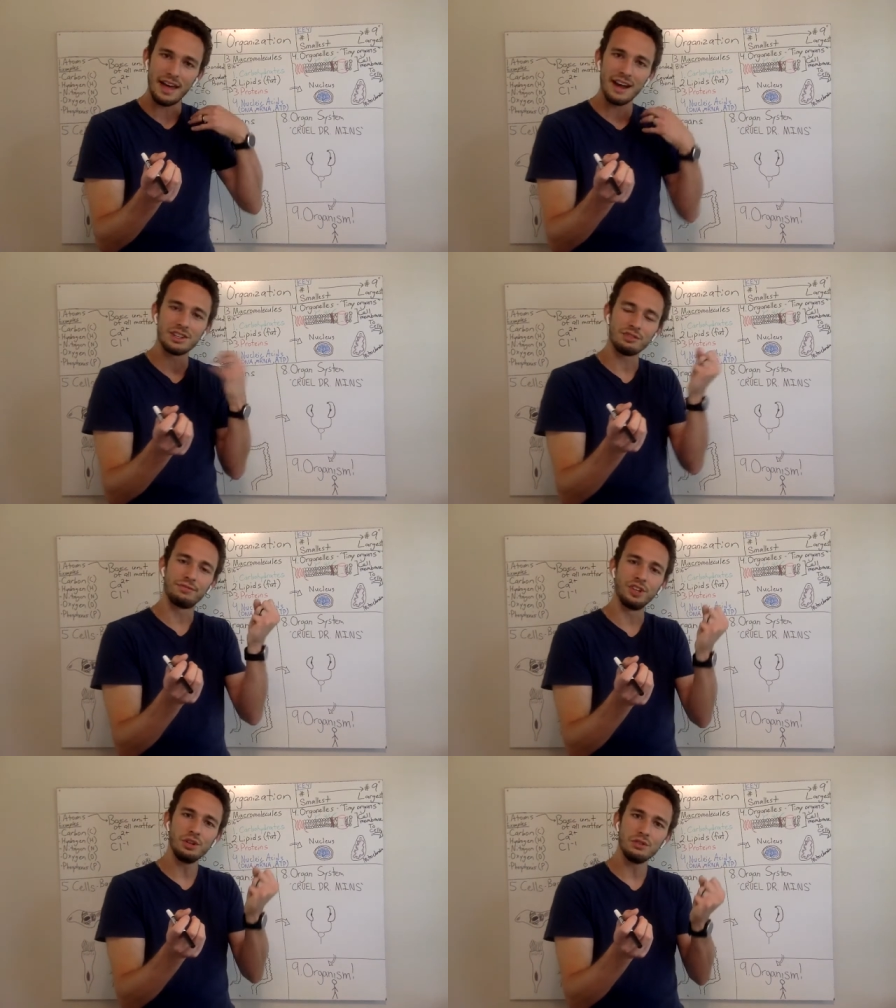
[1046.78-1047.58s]
that
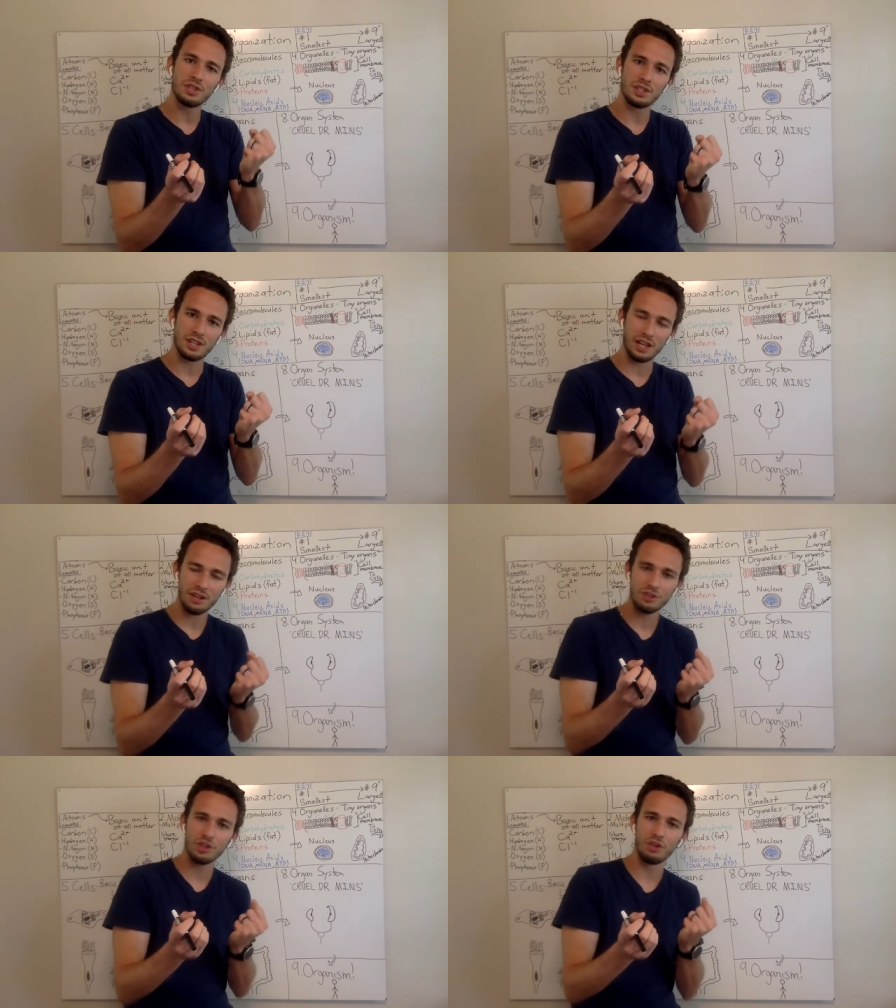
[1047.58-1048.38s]
diffuses
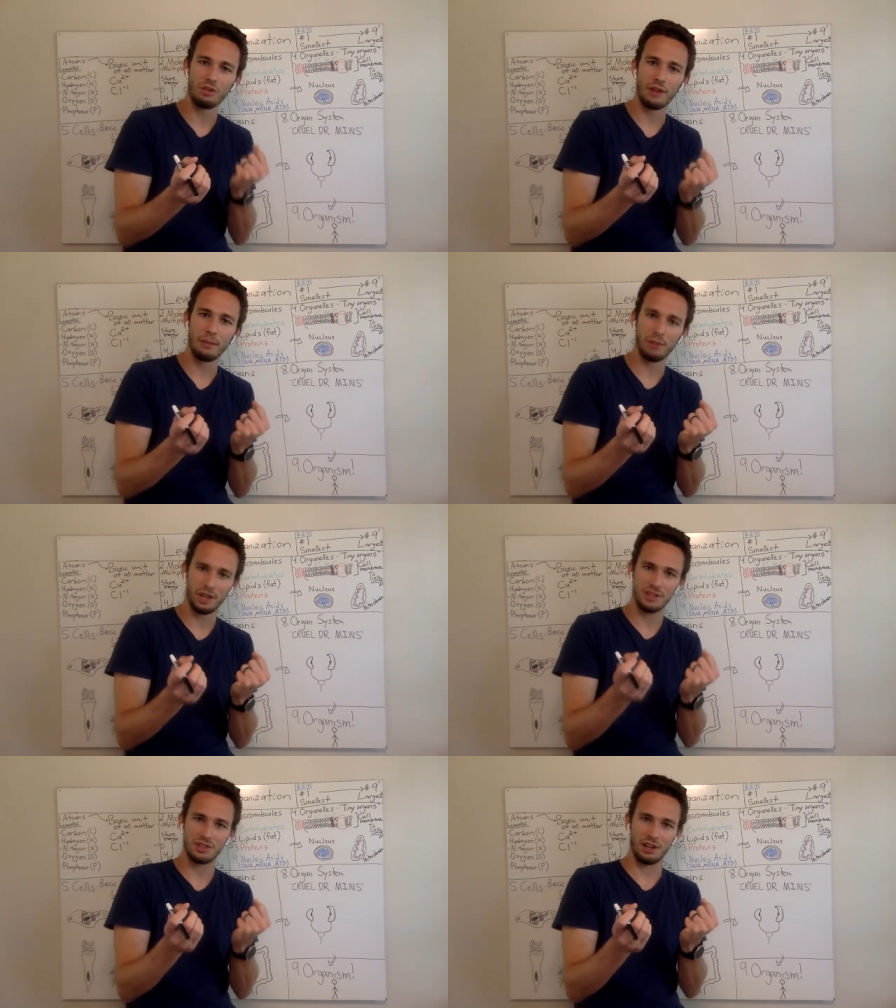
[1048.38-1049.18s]
into your red
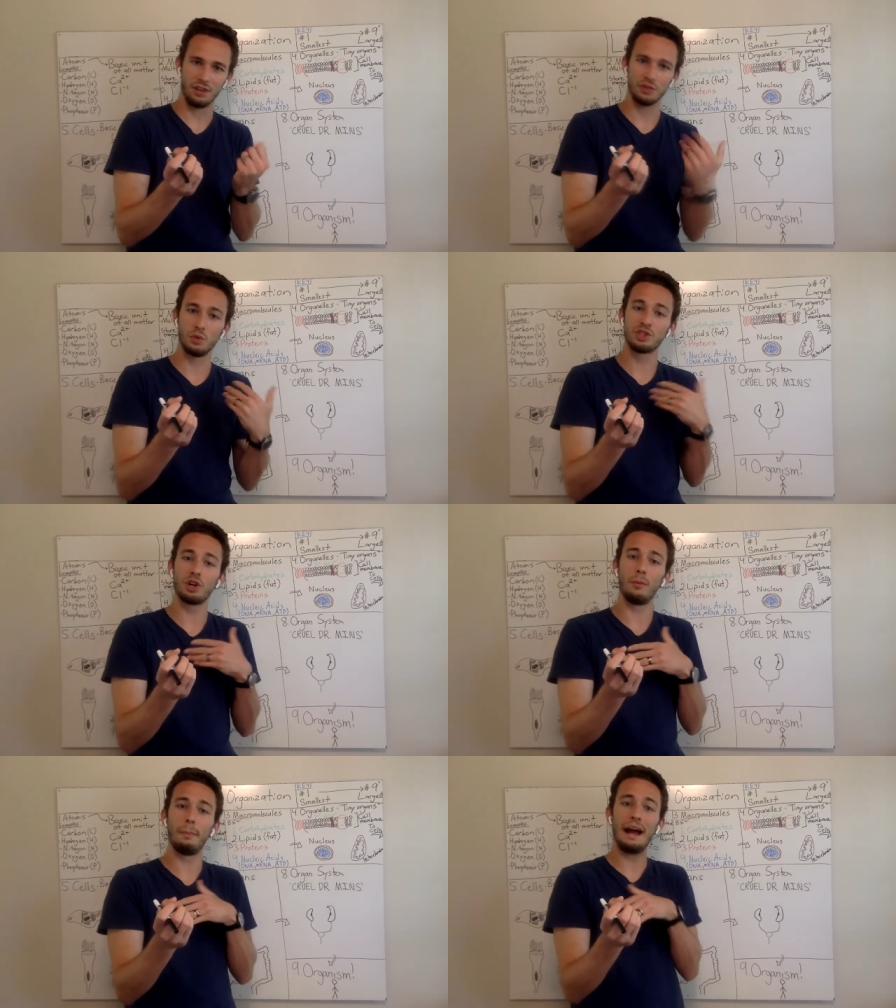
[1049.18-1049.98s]
blood cells
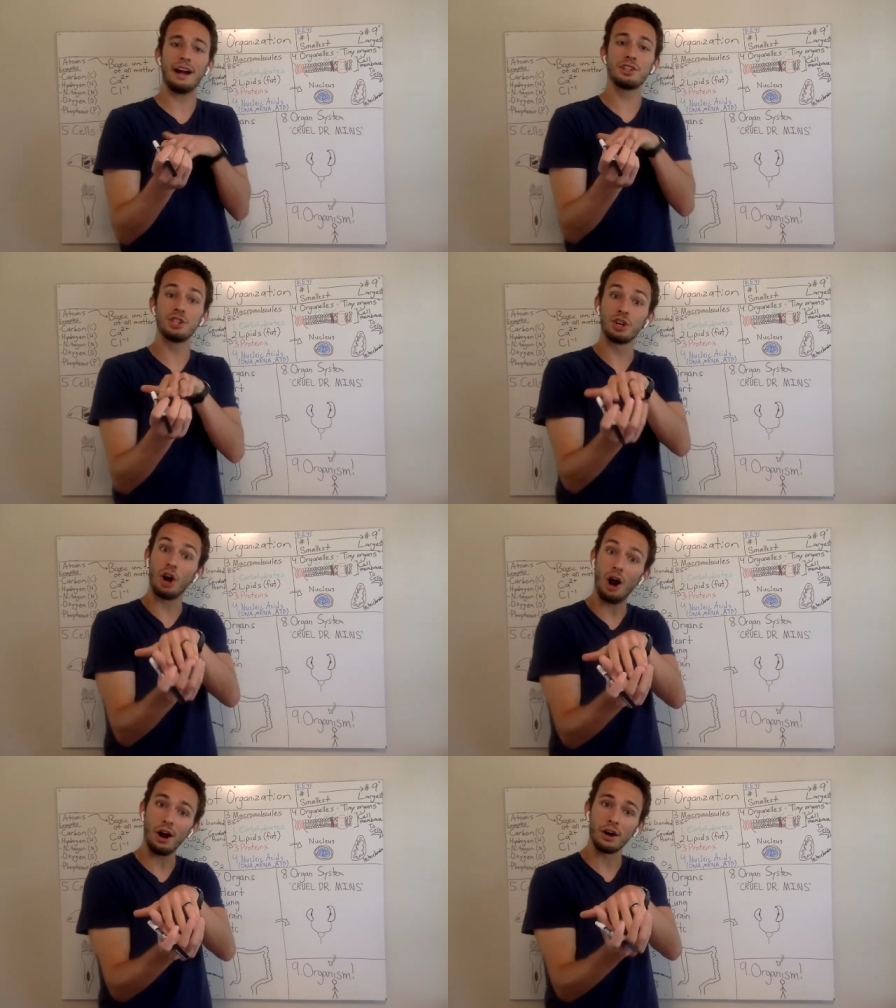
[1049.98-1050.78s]
which go back to
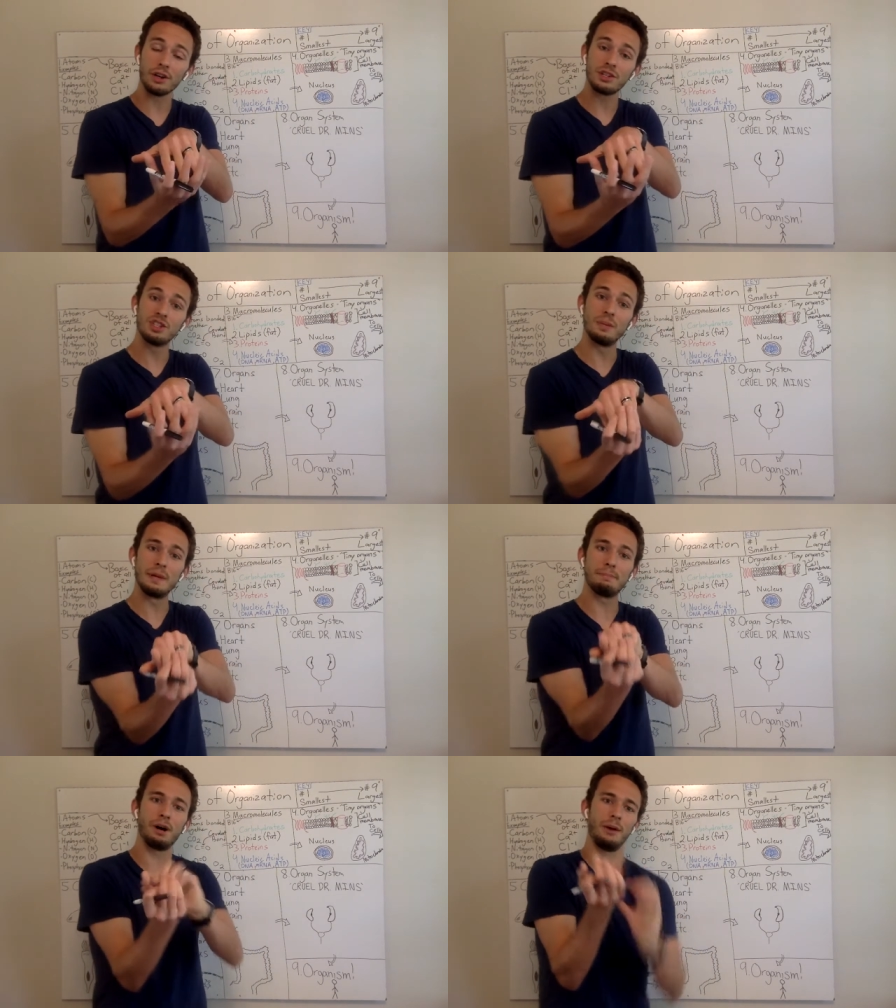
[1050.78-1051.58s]
your heart
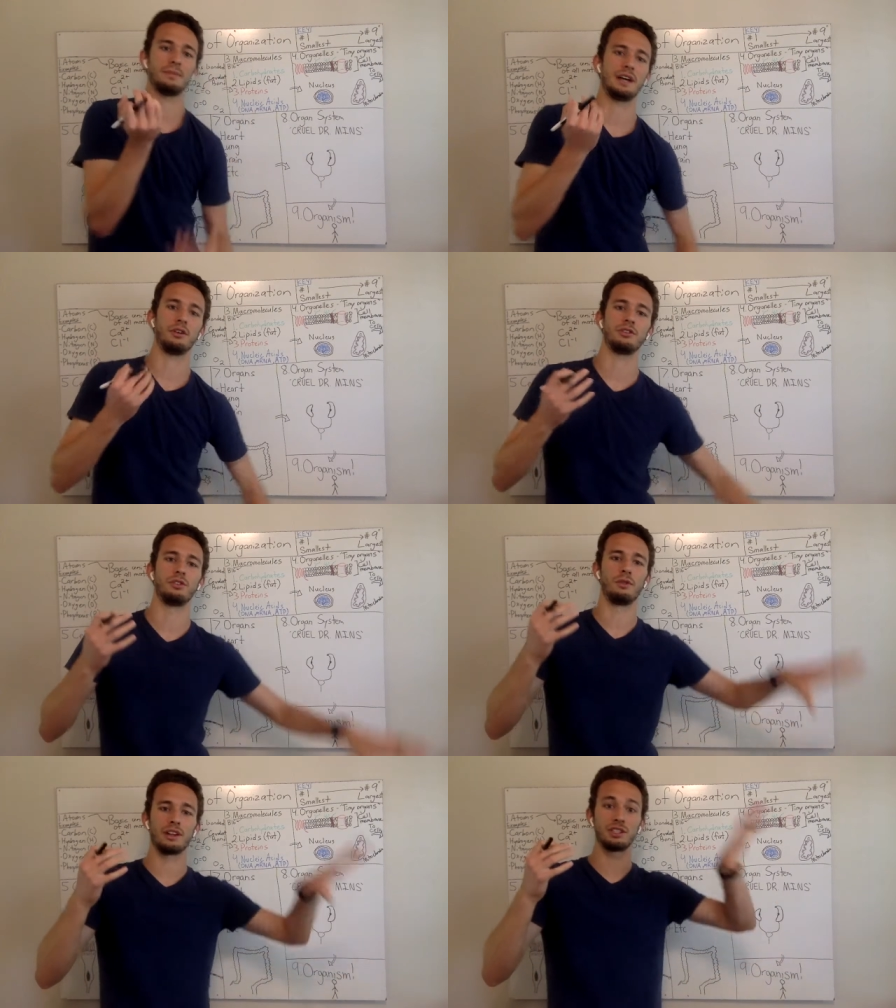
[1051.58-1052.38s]
to be pumped out
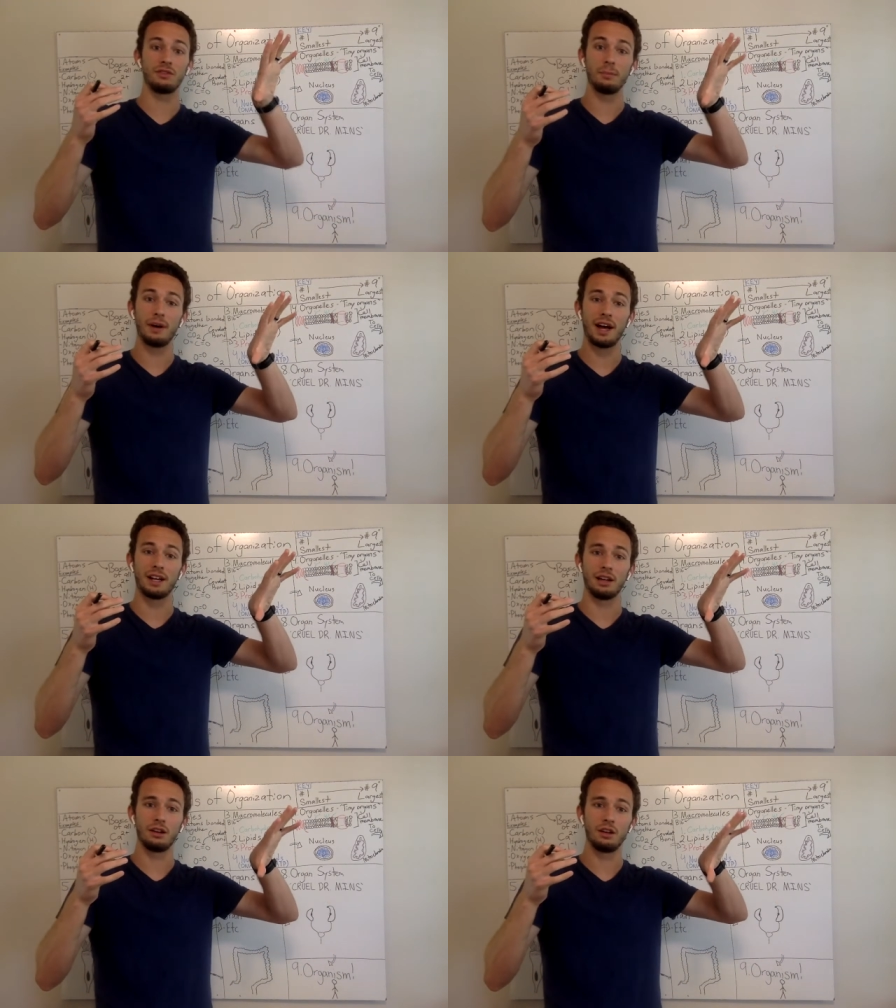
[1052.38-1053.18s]
to the rest of the
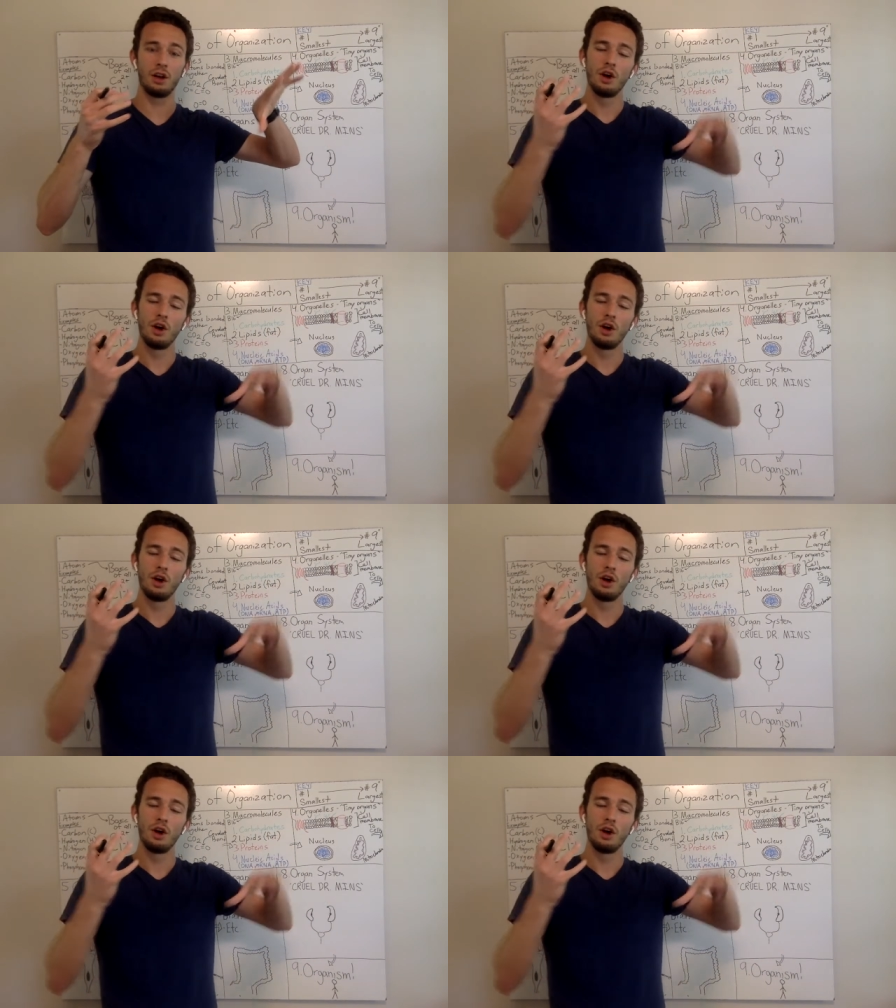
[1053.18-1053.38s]
body